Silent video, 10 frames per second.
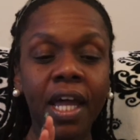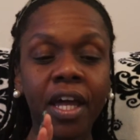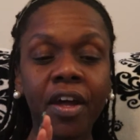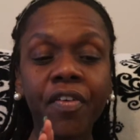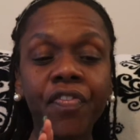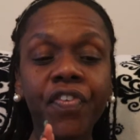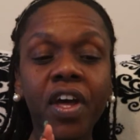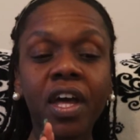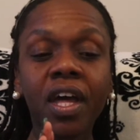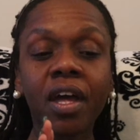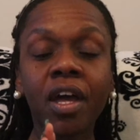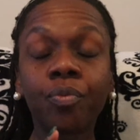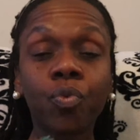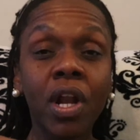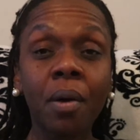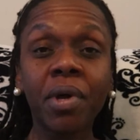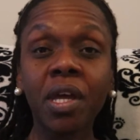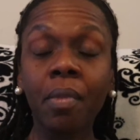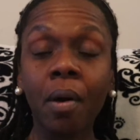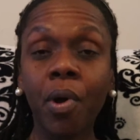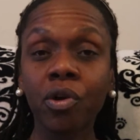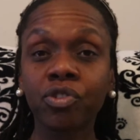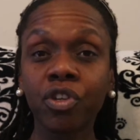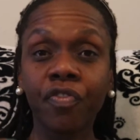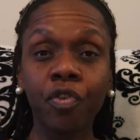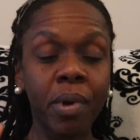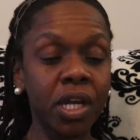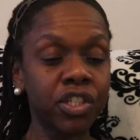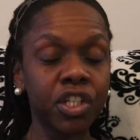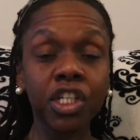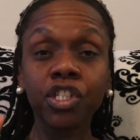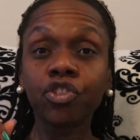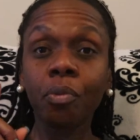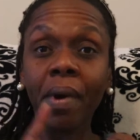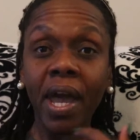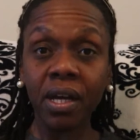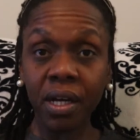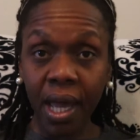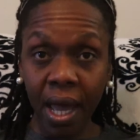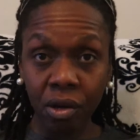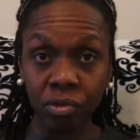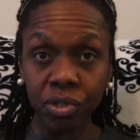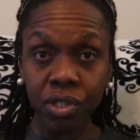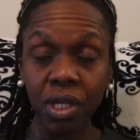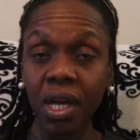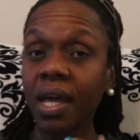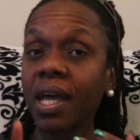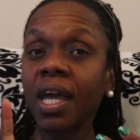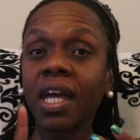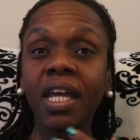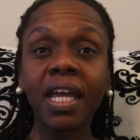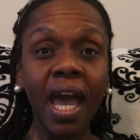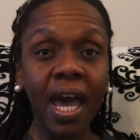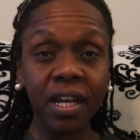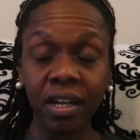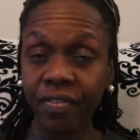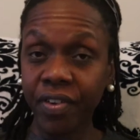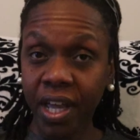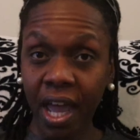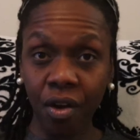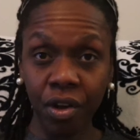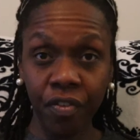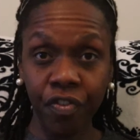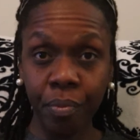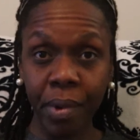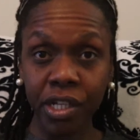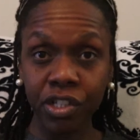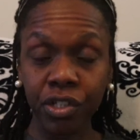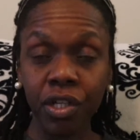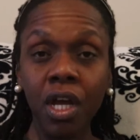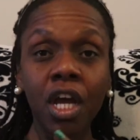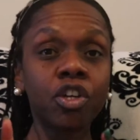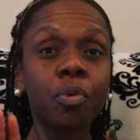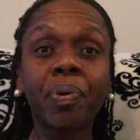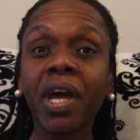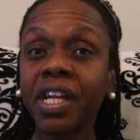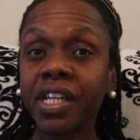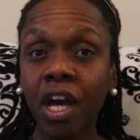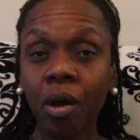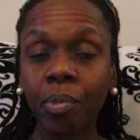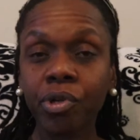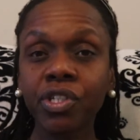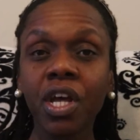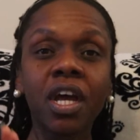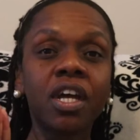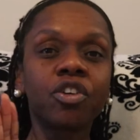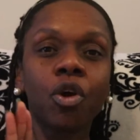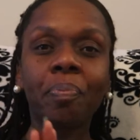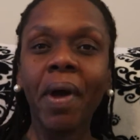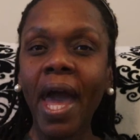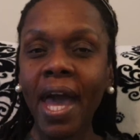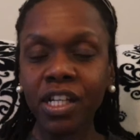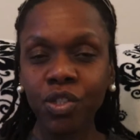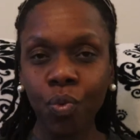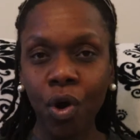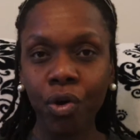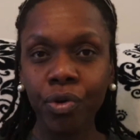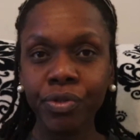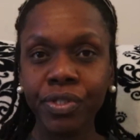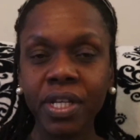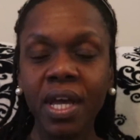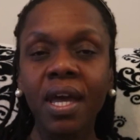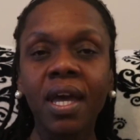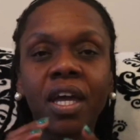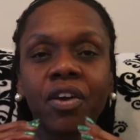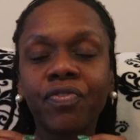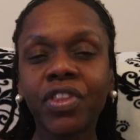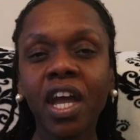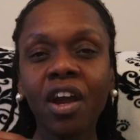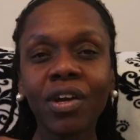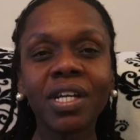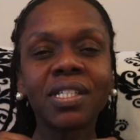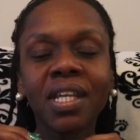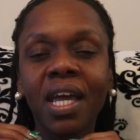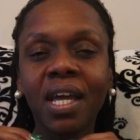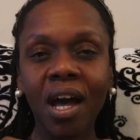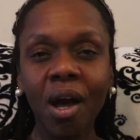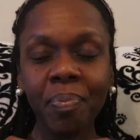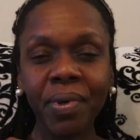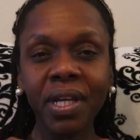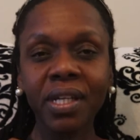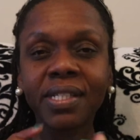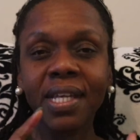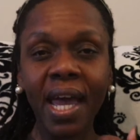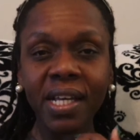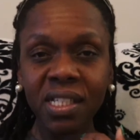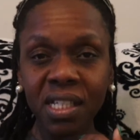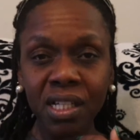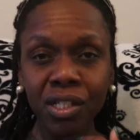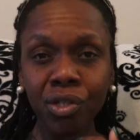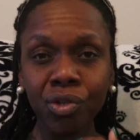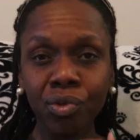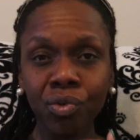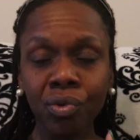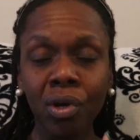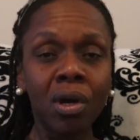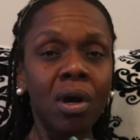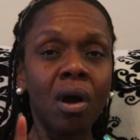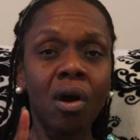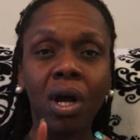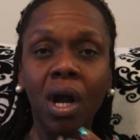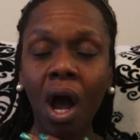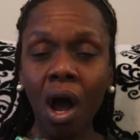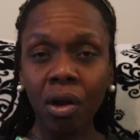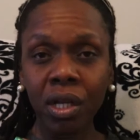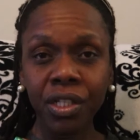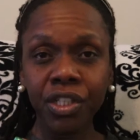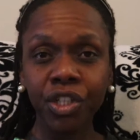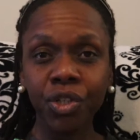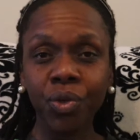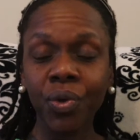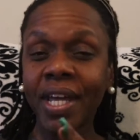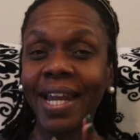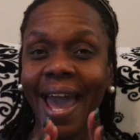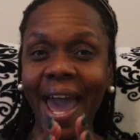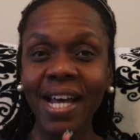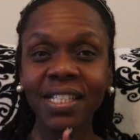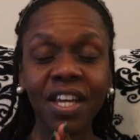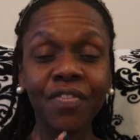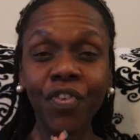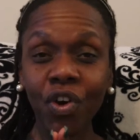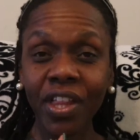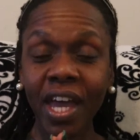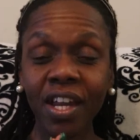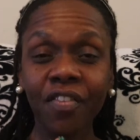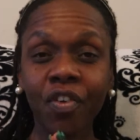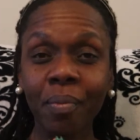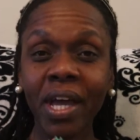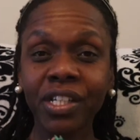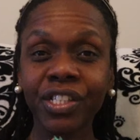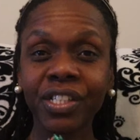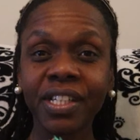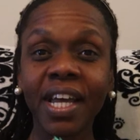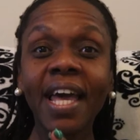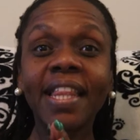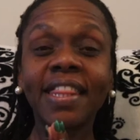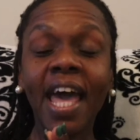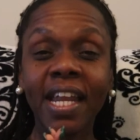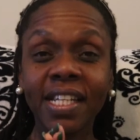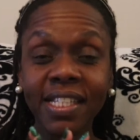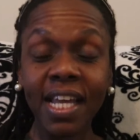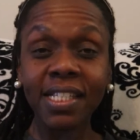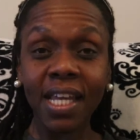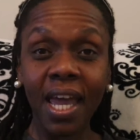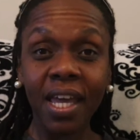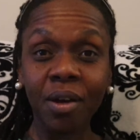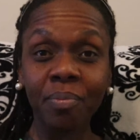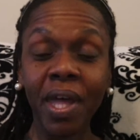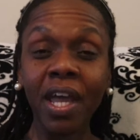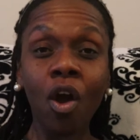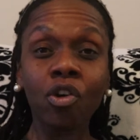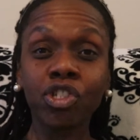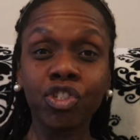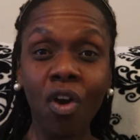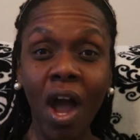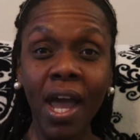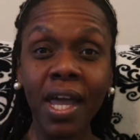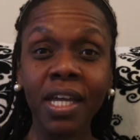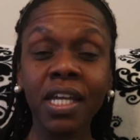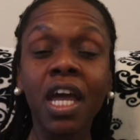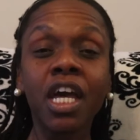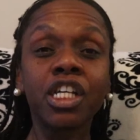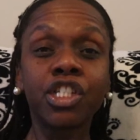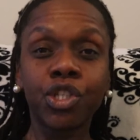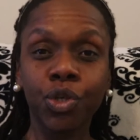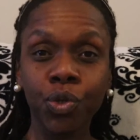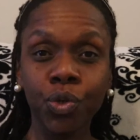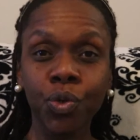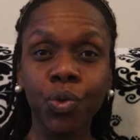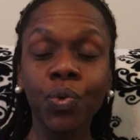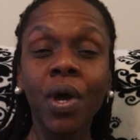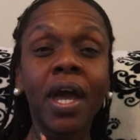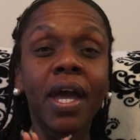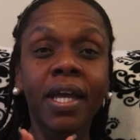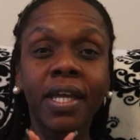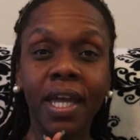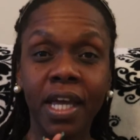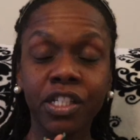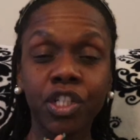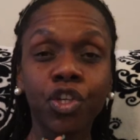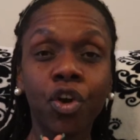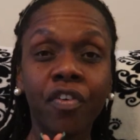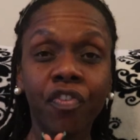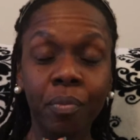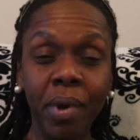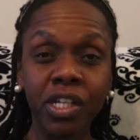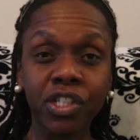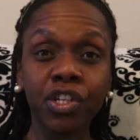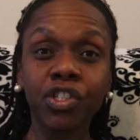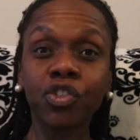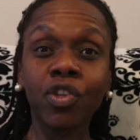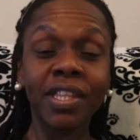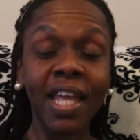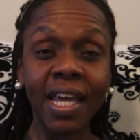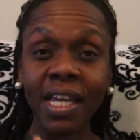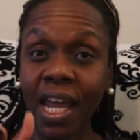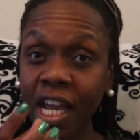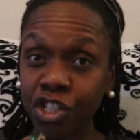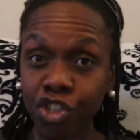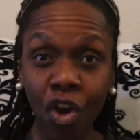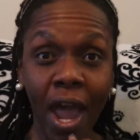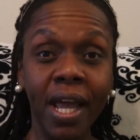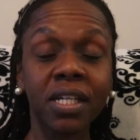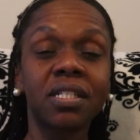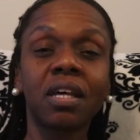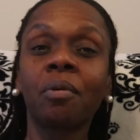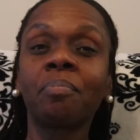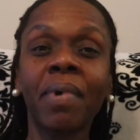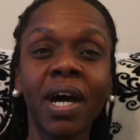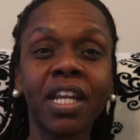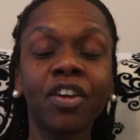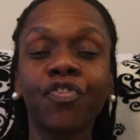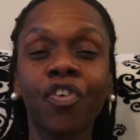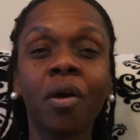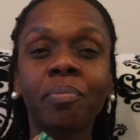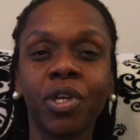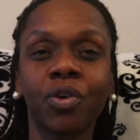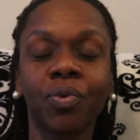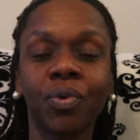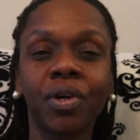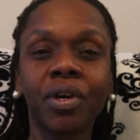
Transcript: And what I mean by personal information is your bank accounts, any kind of account information, your PIN numbers, your passwords. If there is a company texting you or calling you and asking for that information, that is a scam. They are trying to get to your information so that they can extract some money from you.